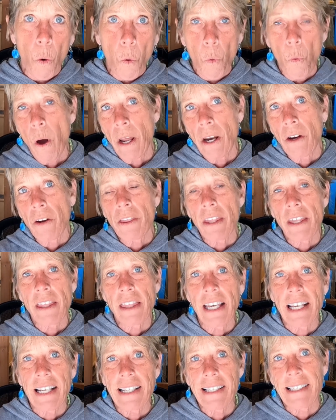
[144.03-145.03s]
What are the
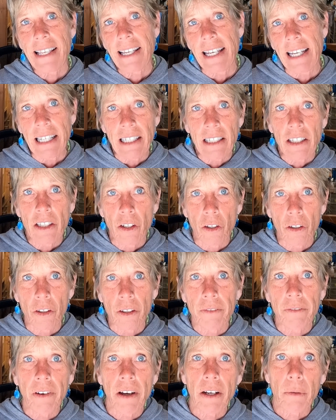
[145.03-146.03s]
things in
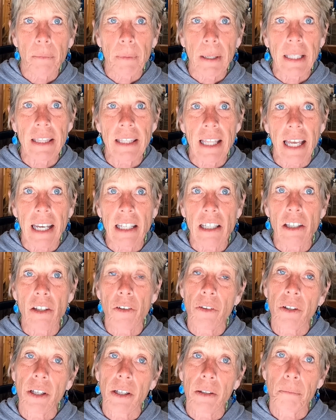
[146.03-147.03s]
your environment that
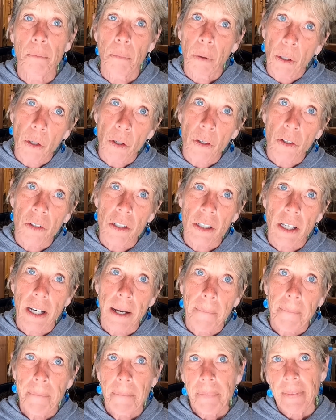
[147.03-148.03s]
you can purge
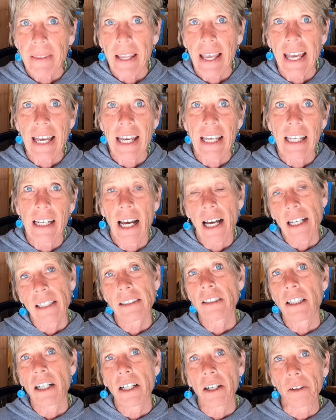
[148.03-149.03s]
and
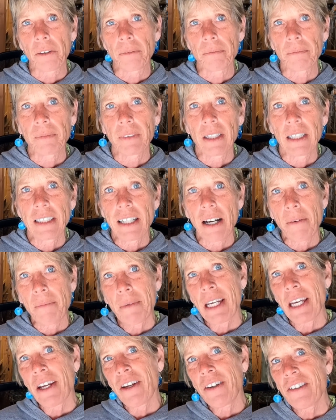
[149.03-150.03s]
unclutter? Let
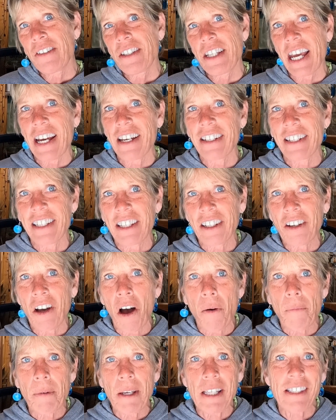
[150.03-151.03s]
me know down in the
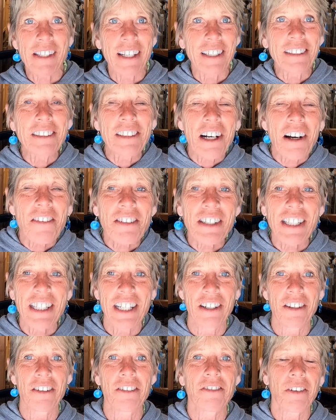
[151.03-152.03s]
comments. I'd love to
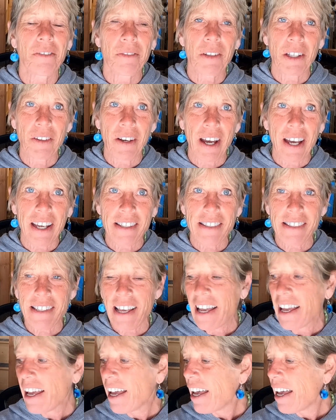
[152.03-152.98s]
hear from you guys.